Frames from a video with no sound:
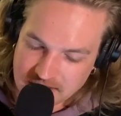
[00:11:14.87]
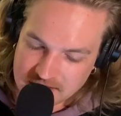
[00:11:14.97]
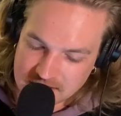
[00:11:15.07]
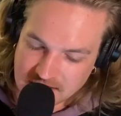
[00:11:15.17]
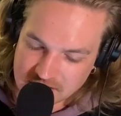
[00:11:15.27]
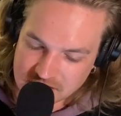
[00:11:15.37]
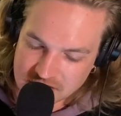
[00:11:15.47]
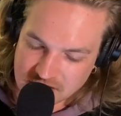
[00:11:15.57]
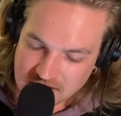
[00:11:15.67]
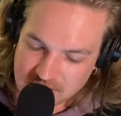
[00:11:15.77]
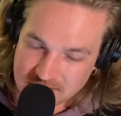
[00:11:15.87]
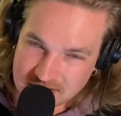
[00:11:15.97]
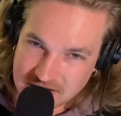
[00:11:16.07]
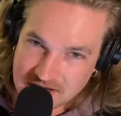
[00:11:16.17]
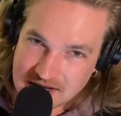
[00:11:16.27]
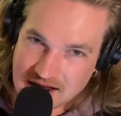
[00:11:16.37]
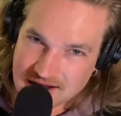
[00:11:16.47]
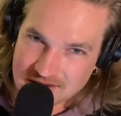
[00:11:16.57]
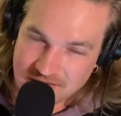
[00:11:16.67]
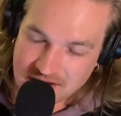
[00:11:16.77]
downstream gene
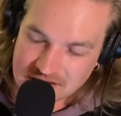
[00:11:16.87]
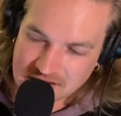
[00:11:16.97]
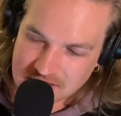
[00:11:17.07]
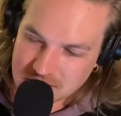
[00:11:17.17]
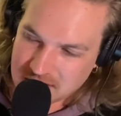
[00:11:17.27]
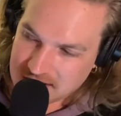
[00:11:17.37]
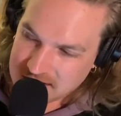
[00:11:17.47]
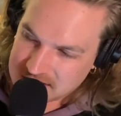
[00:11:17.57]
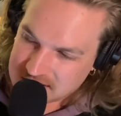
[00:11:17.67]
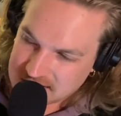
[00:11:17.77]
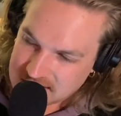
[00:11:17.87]
activation in plants